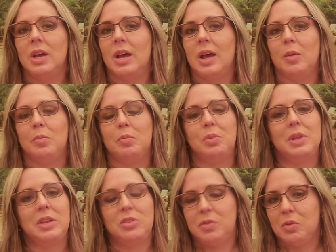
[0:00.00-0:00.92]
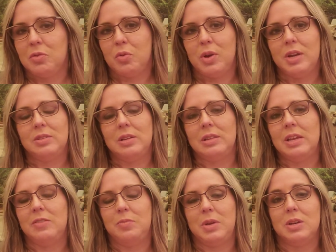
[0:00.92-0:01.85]
um, please feel free to
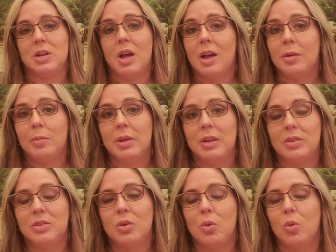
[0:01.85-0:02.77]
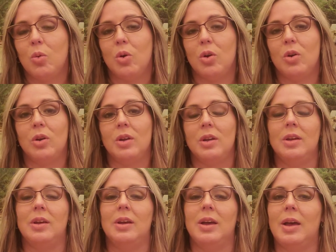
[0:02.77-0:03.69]
leave me a comment or
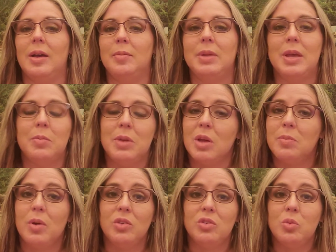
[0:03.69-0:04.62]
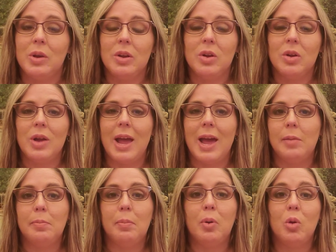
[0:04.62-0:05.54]
um, hit me up on Twitter at
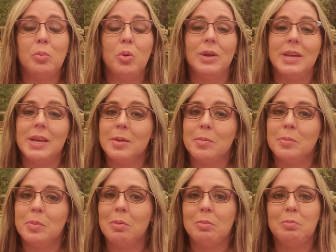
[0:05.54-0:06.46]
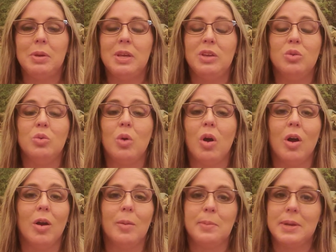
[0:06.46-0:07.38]
Purple Gimp, P U
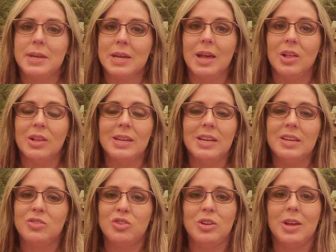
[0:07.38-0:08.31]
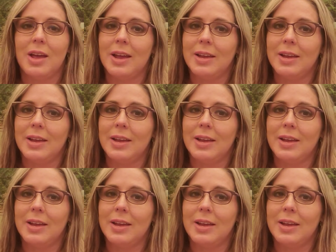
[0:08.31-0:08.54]
R P L E G I